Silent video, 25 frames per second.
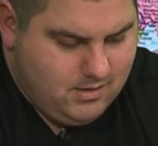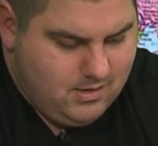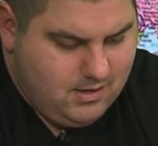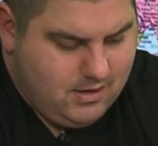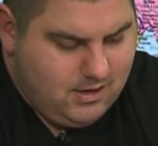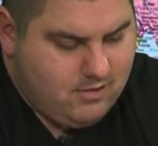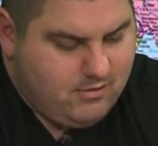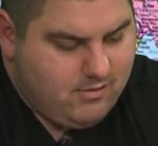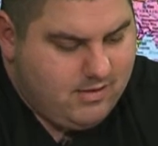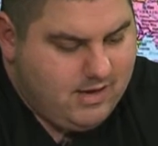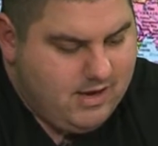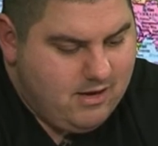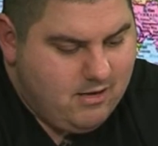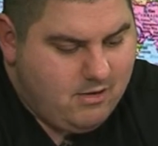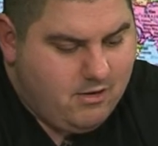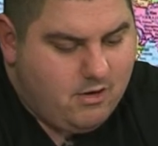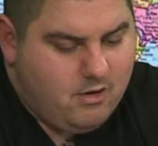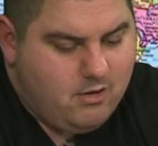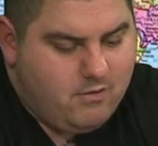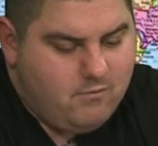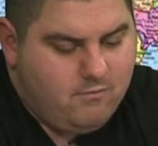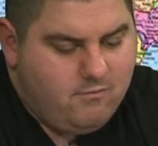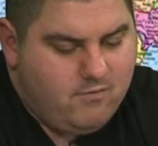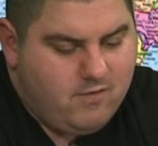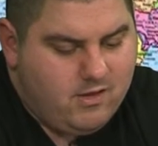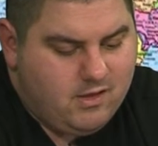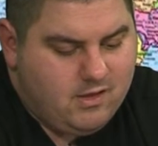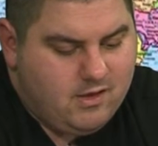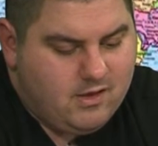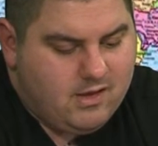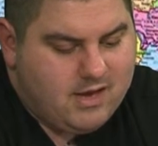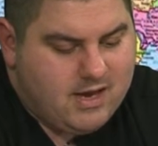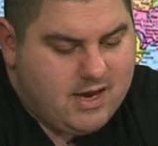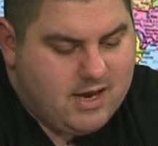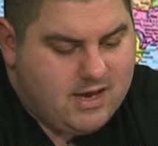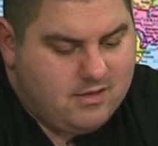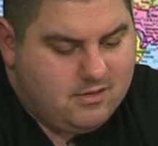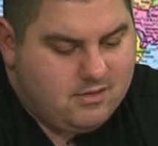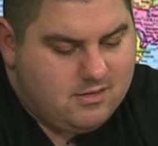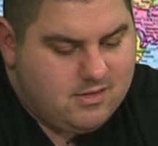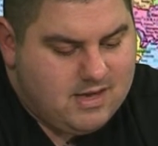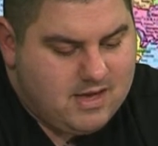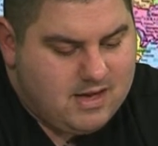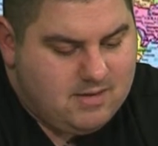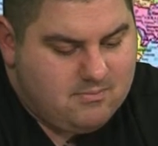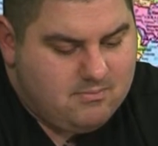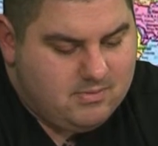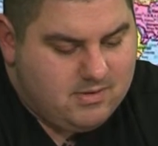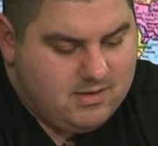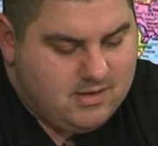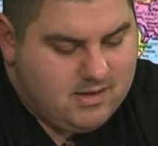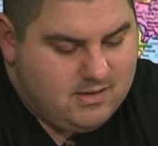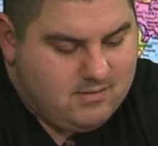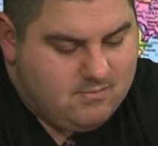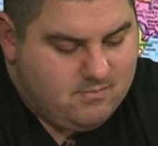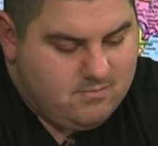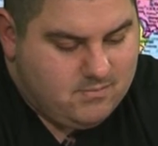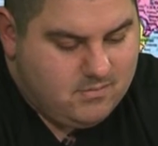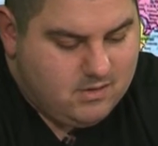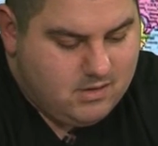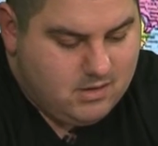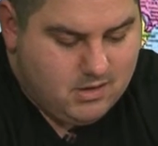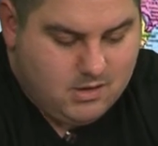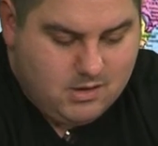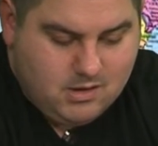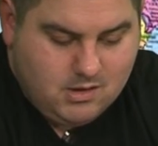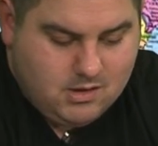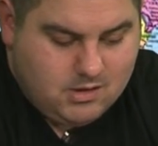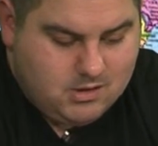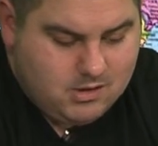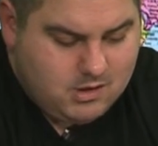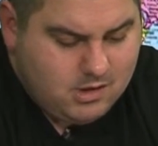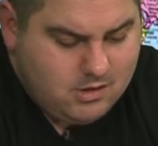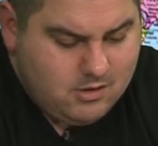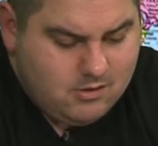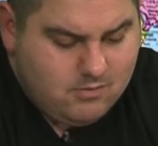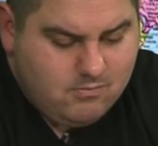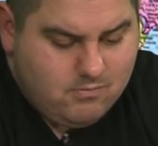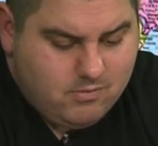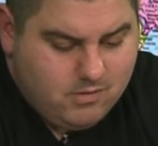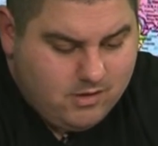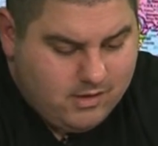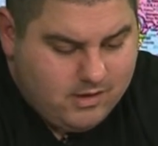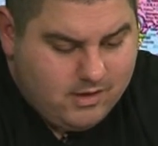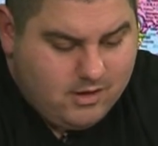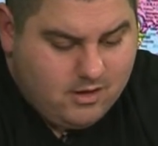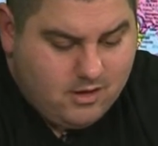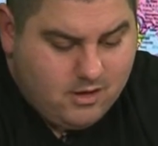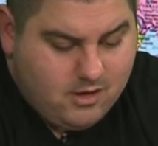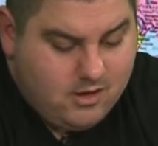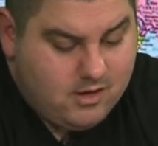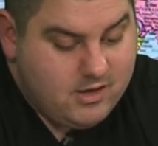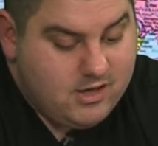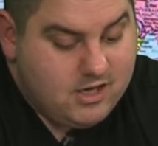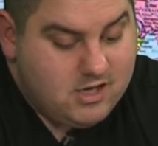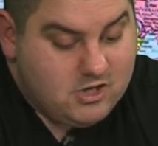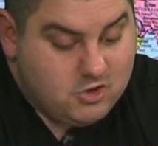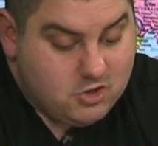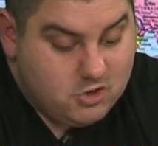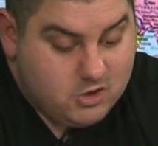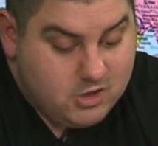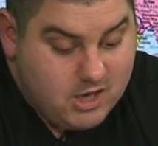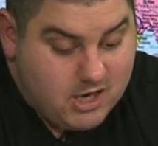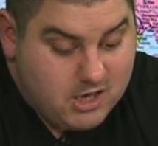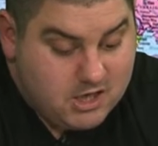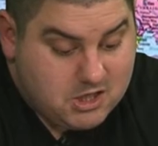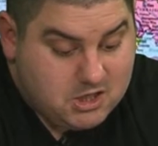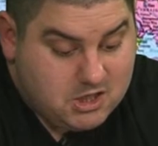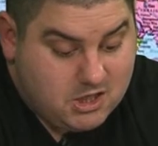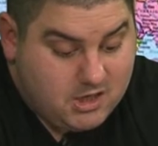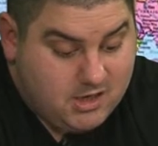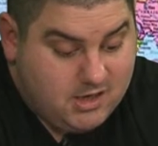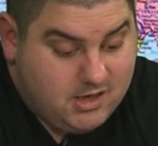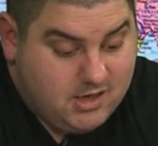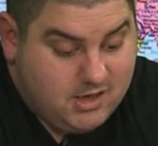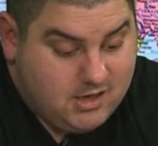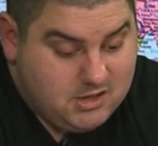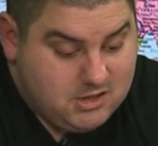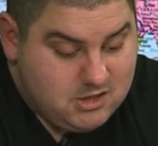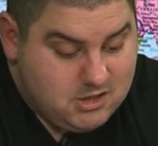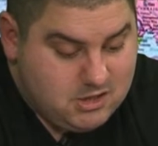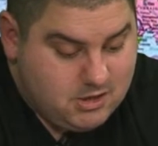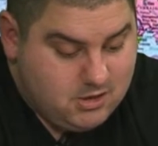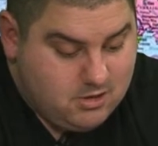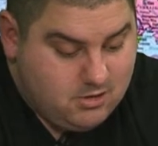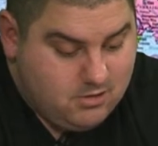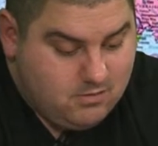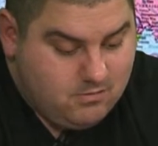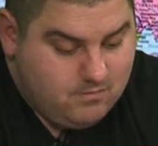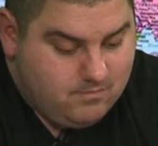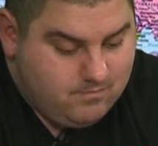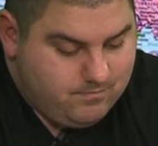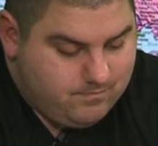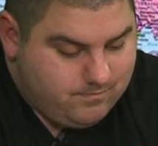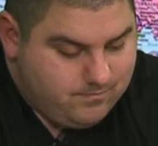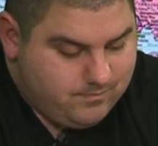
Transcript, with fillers: you know, hero and villain concepts and just a really good introduction into